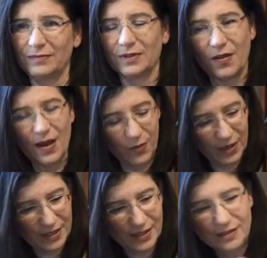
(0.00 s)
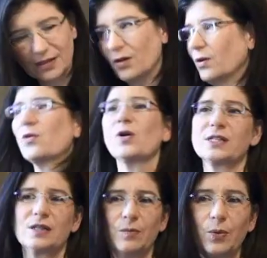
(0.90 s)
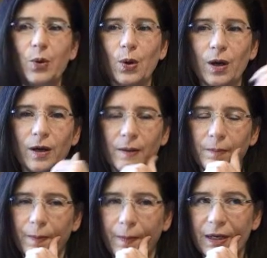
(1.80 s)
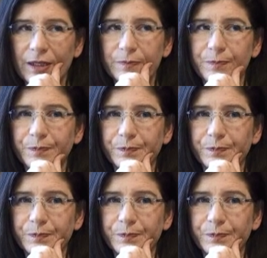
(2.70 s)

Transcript: Now that one is, across the board, but